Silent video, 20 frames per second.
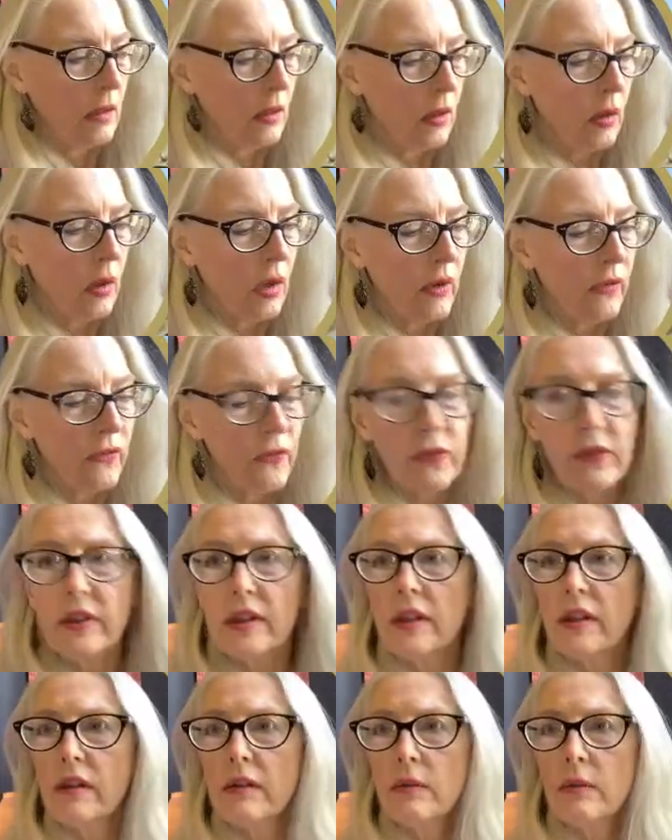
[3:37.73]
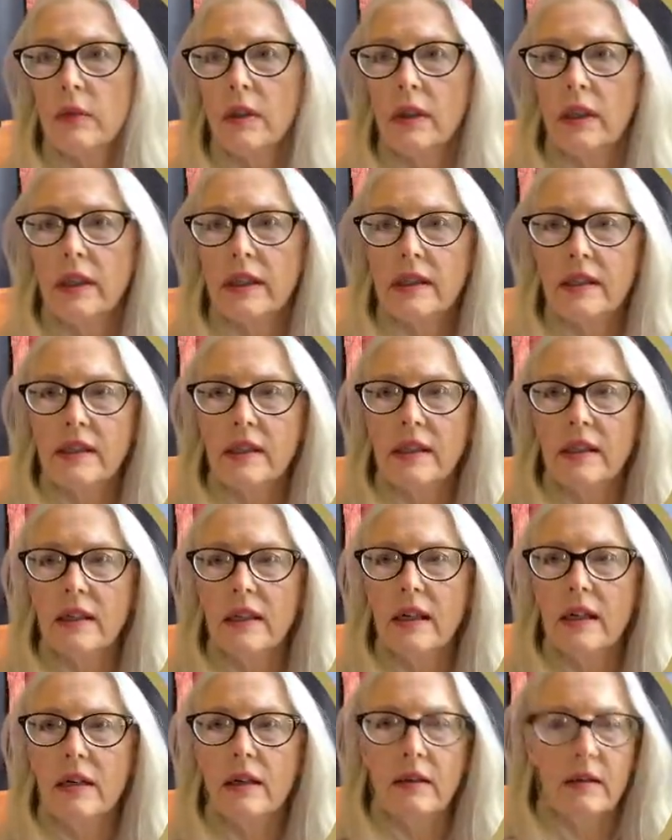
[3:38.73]
off to, well, let's
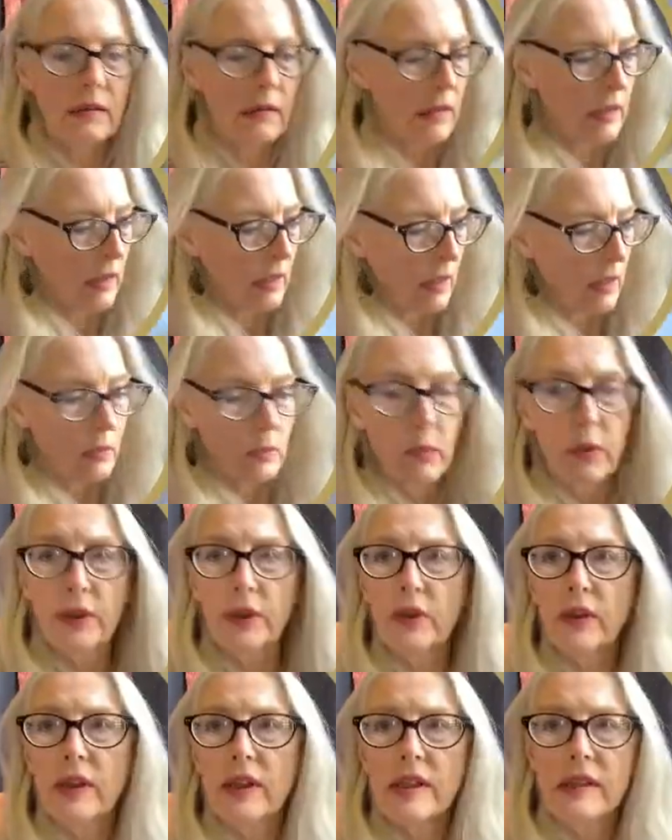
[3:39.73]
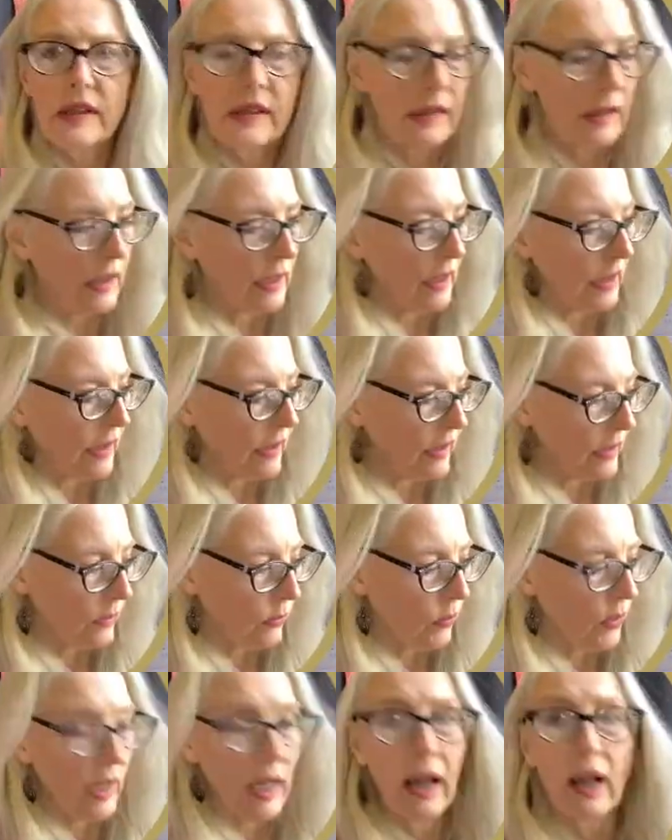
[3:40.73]
see where you can see it as
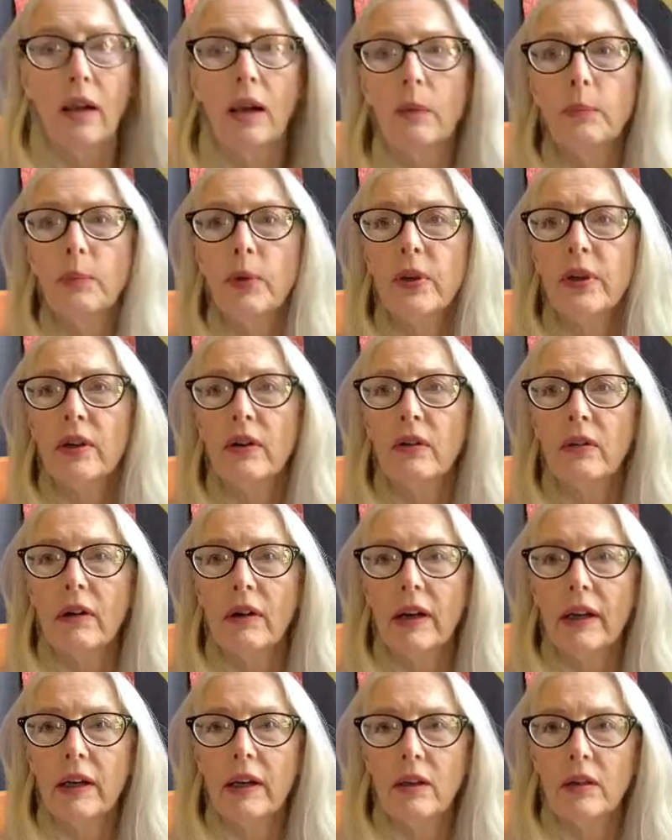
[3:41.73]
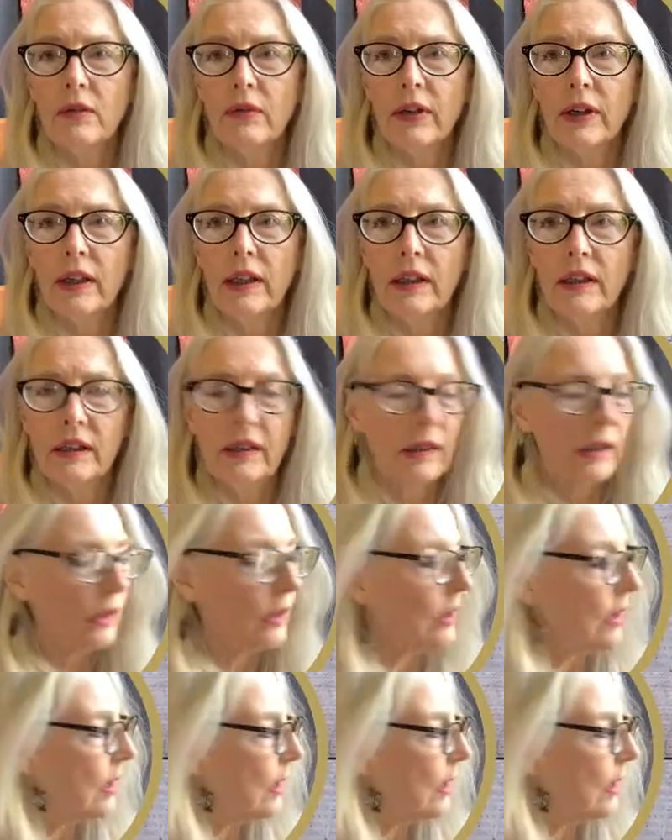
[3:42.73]
well. I'll put it right over here.